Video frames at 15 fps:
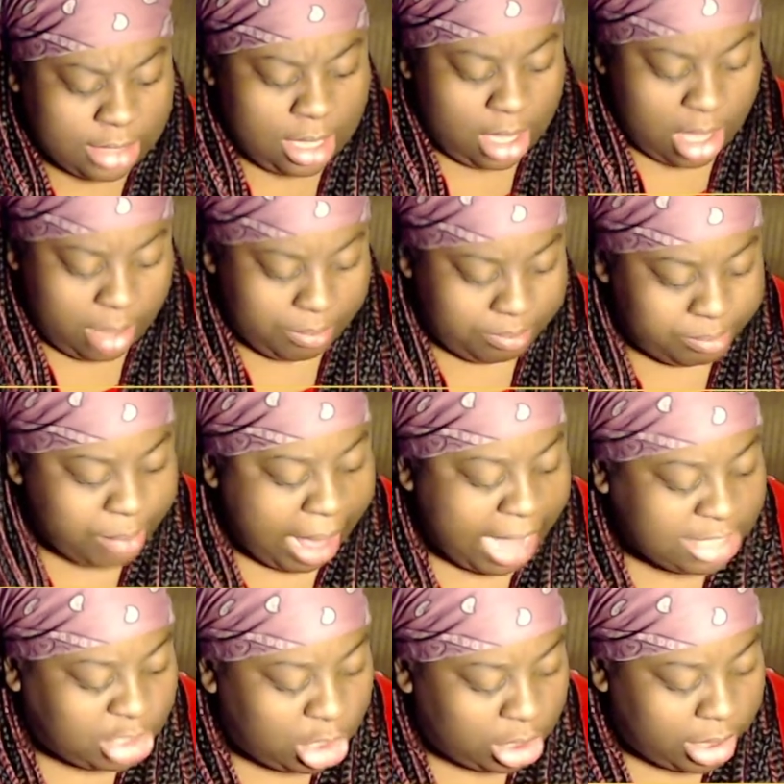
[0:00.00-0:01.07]

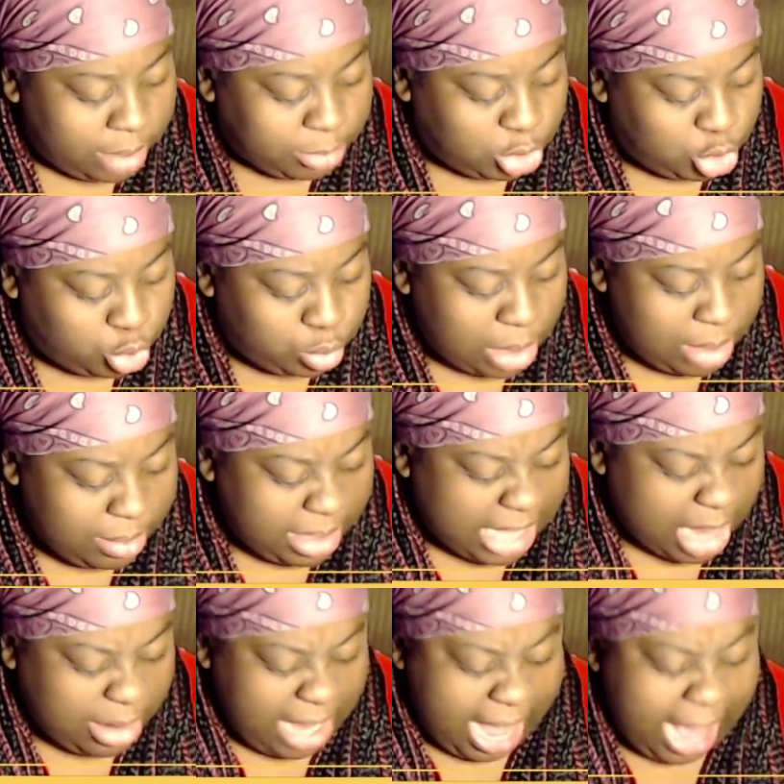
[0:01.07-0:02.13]
imagining them streaming out
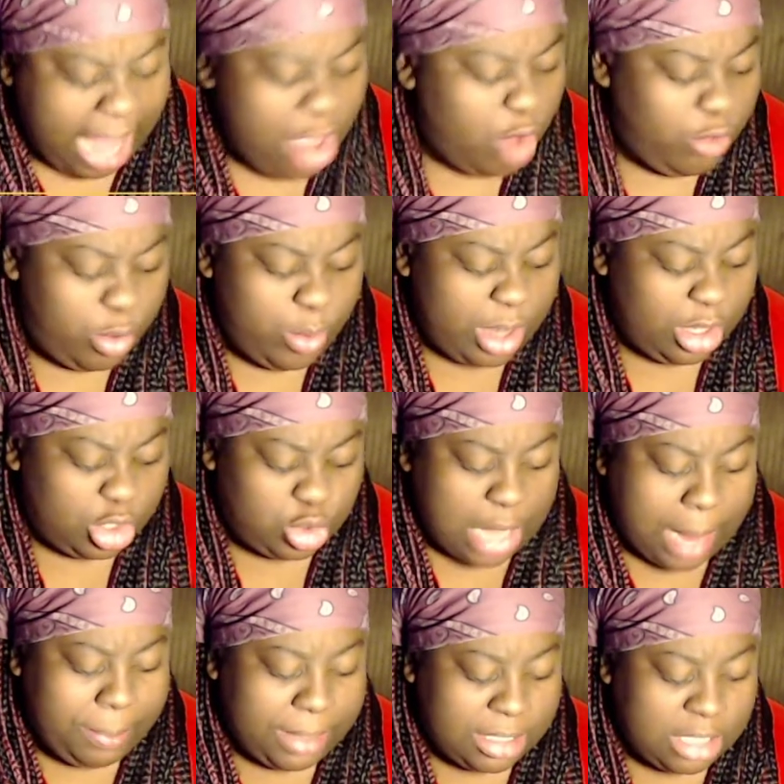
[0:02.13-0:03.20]
high over
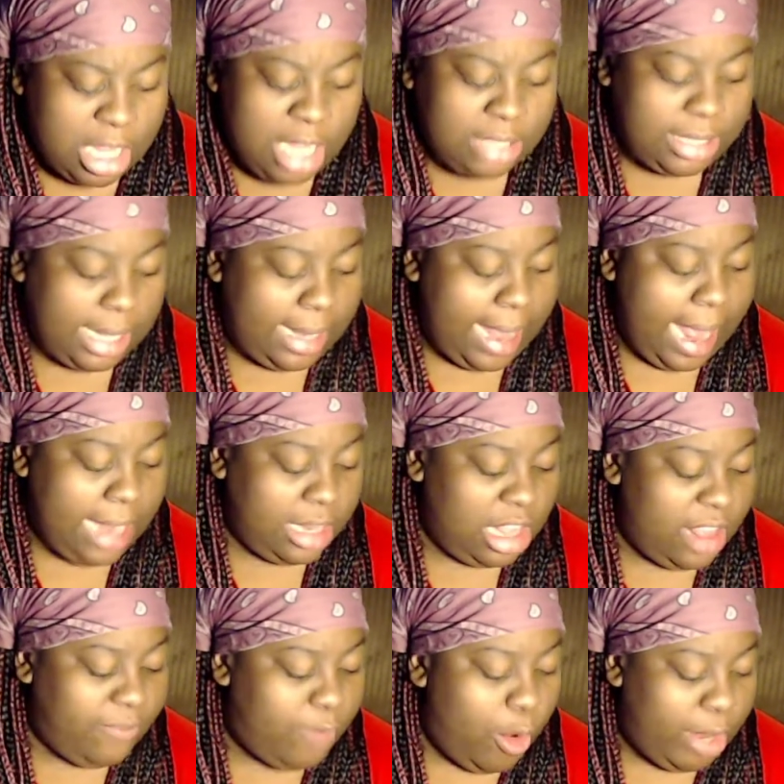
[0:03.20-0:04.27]
Wondertropolis to land in the
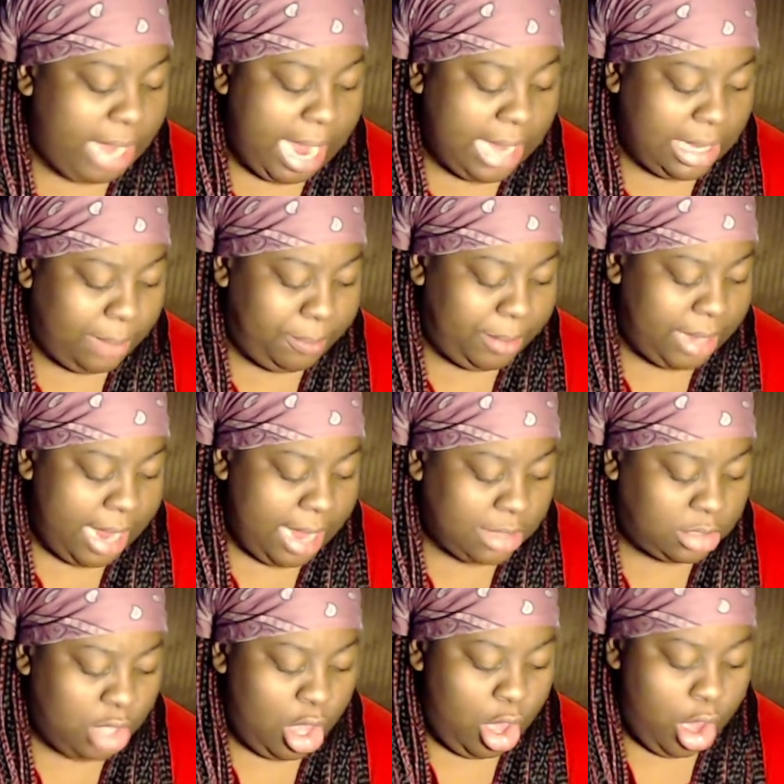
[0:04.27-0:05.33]
volcanic plains,
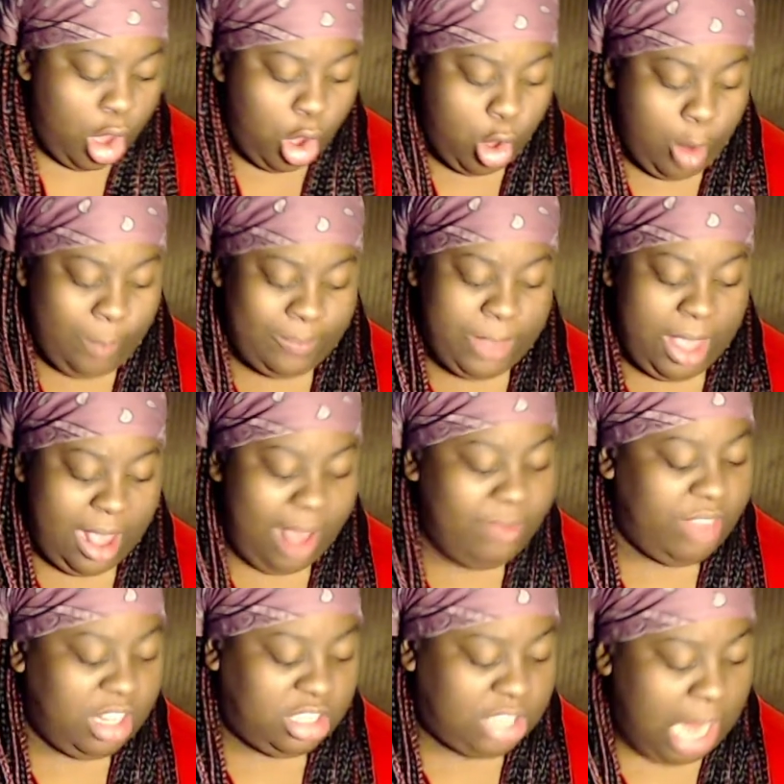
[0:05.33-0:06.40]
home of the
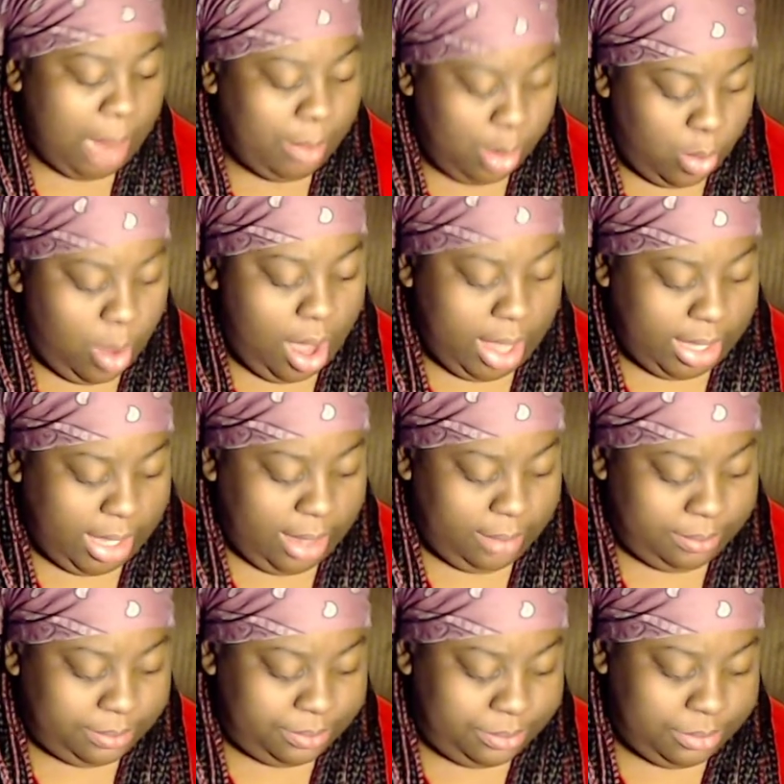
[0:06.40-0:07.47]
Jabberwocky.
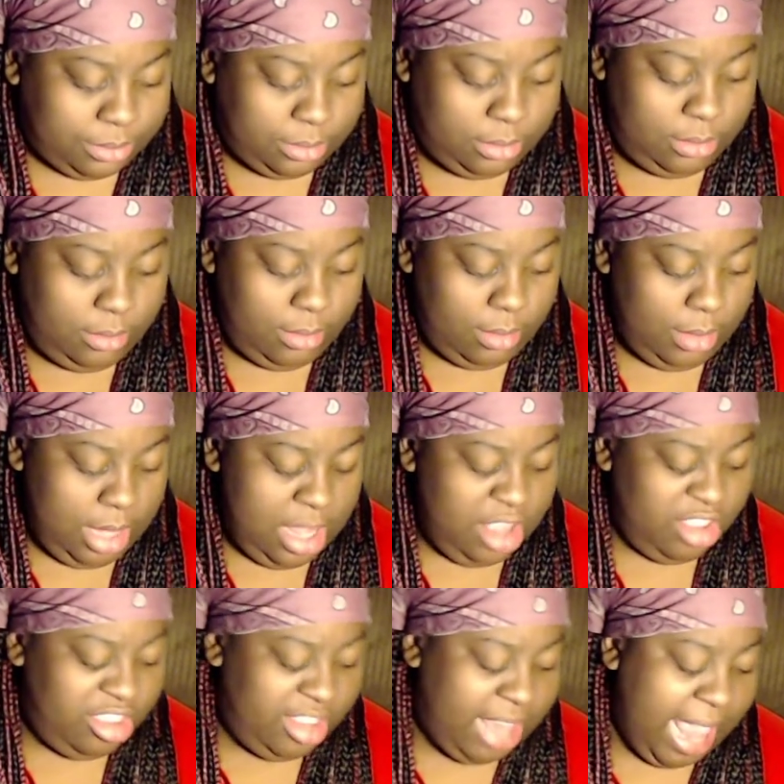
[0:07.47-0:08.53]

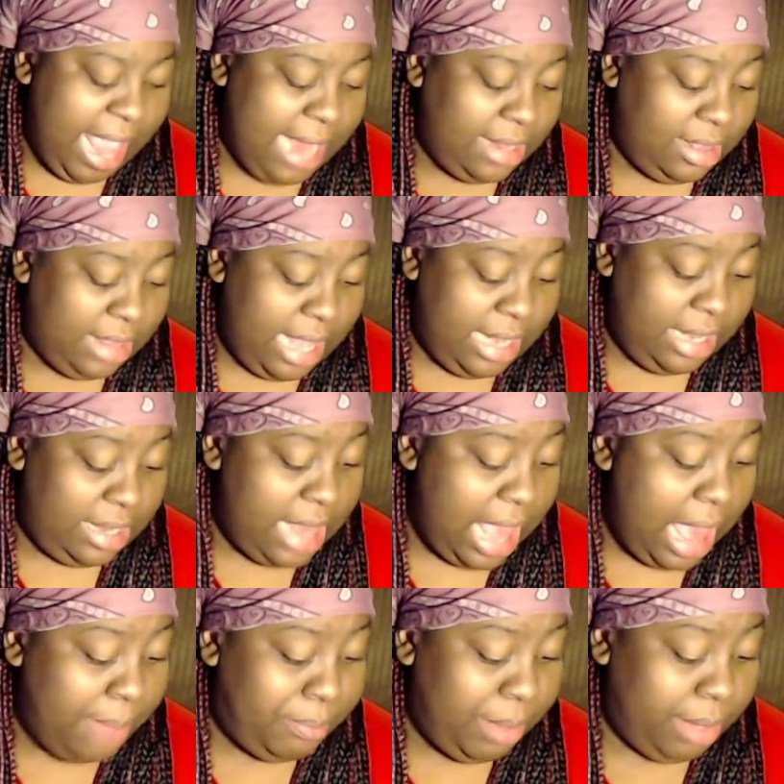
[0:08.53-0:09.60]
Can't let it
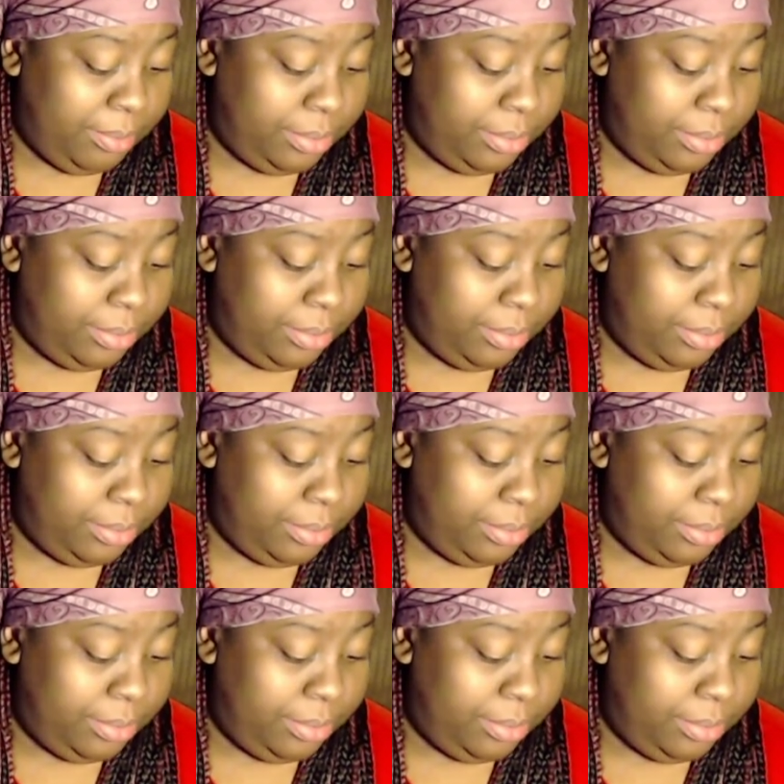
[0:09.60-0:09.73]
happen.